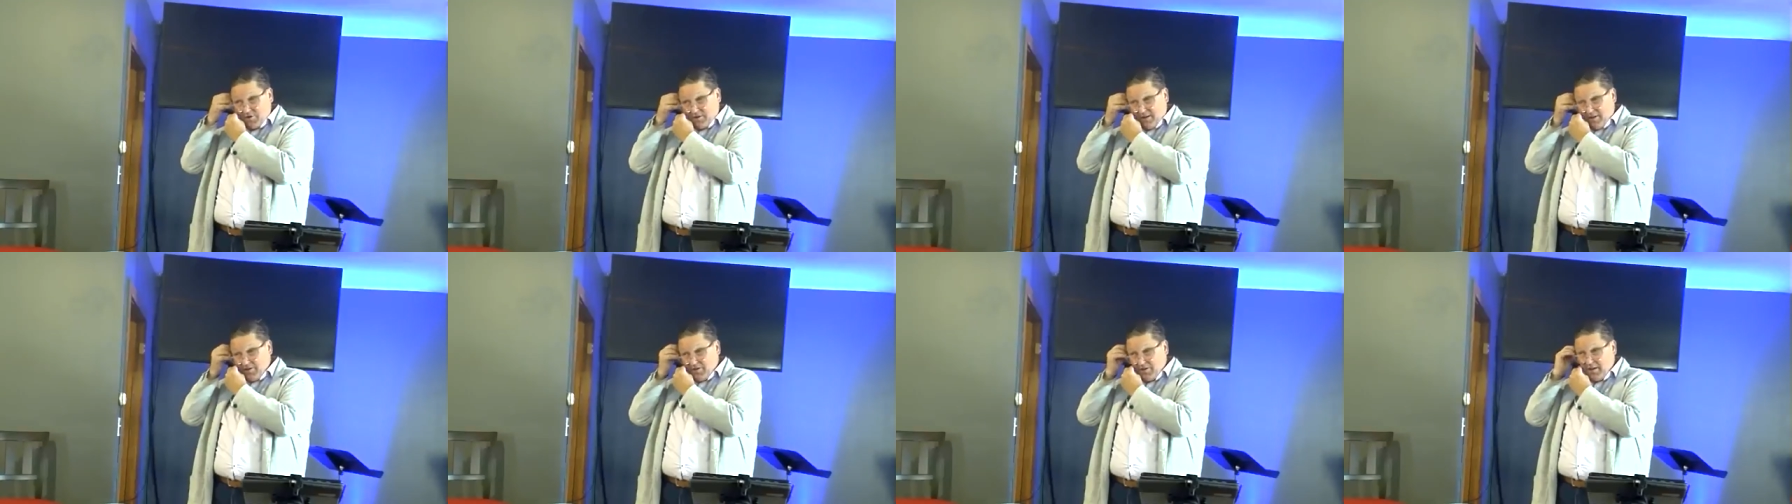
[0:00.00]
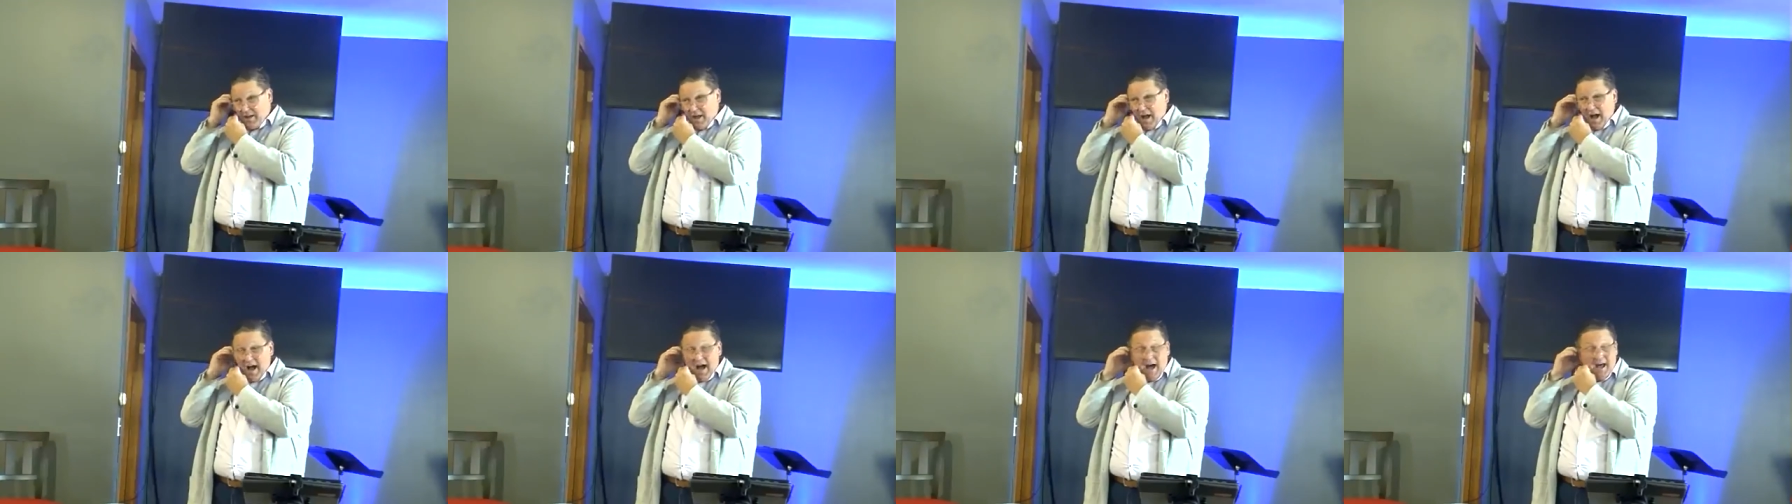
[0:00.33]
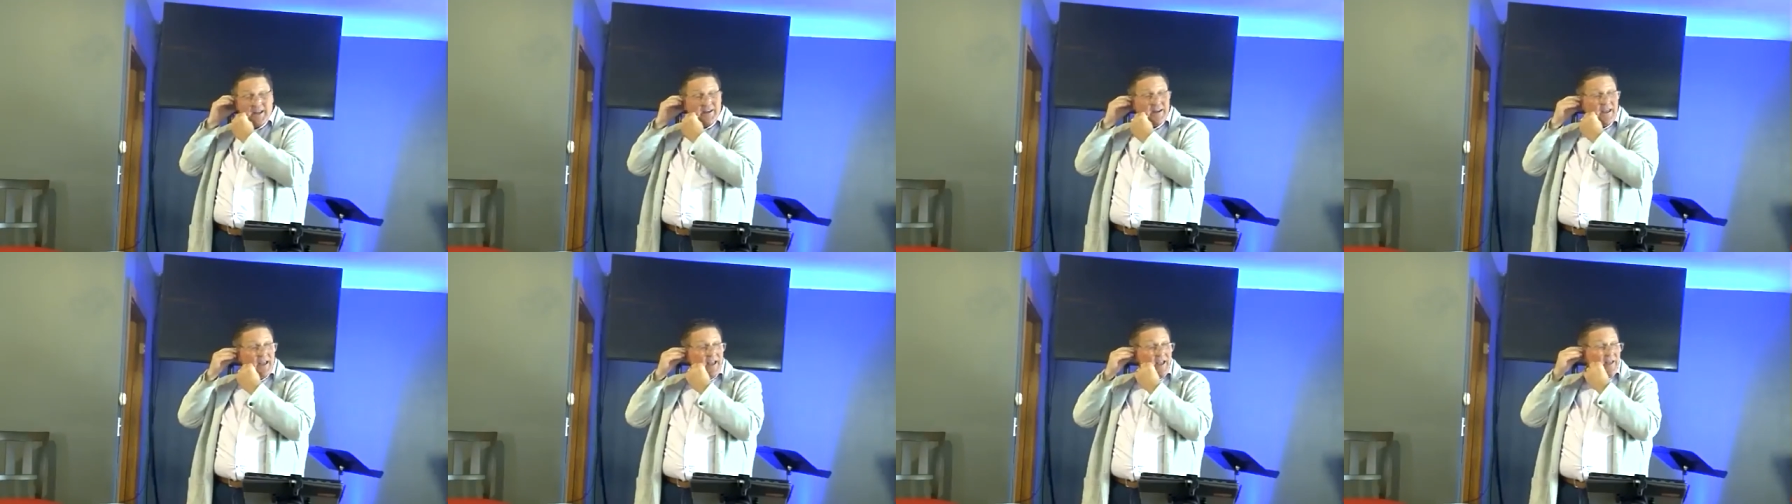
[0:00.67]
and unto
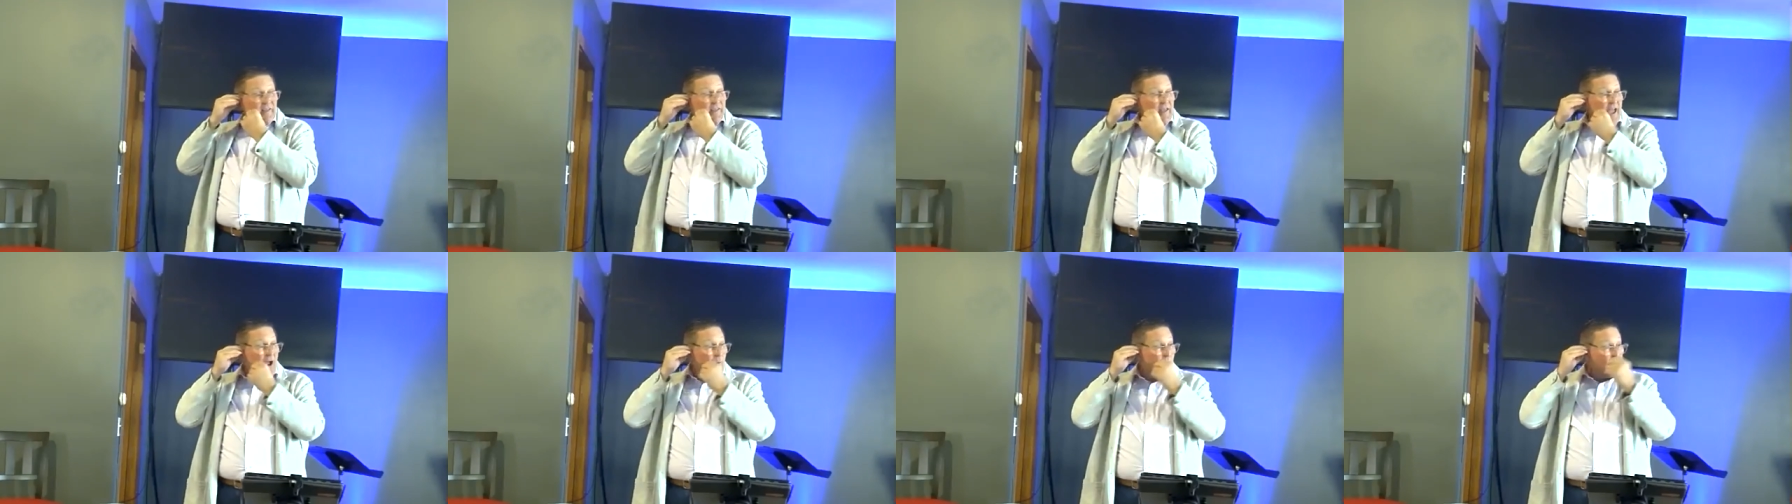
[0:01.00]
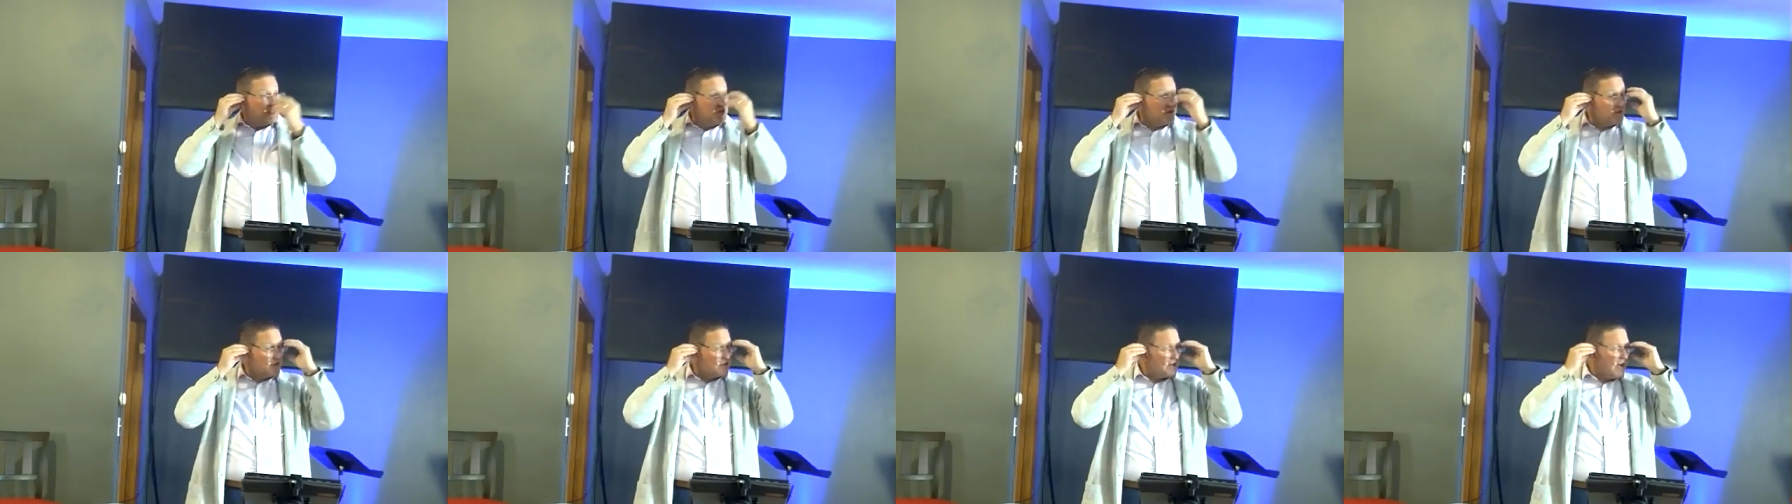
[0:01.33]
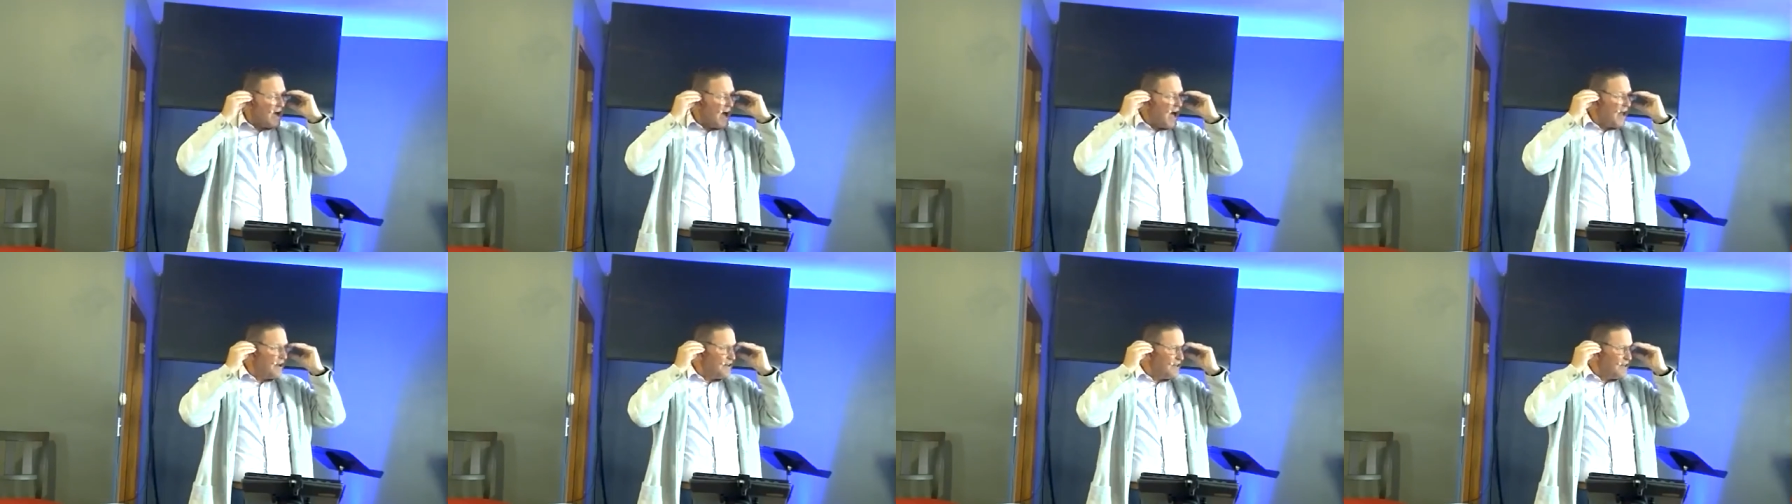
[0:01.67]
God that which is
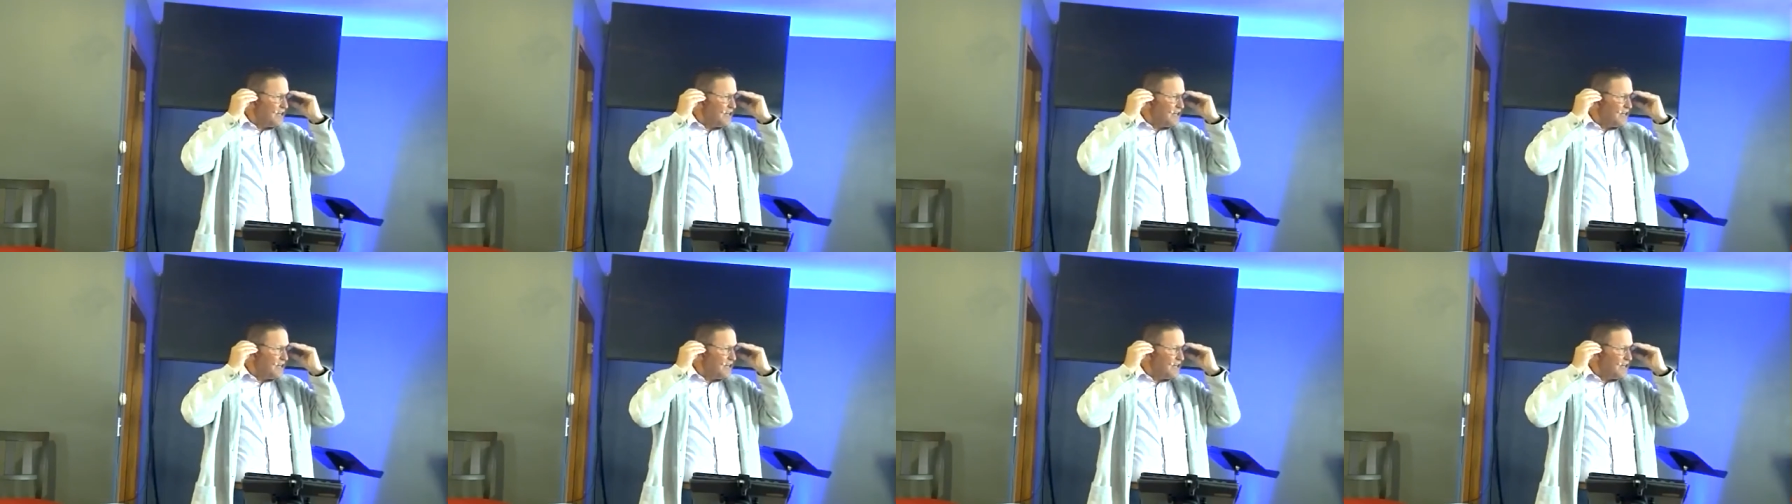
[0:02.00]
God.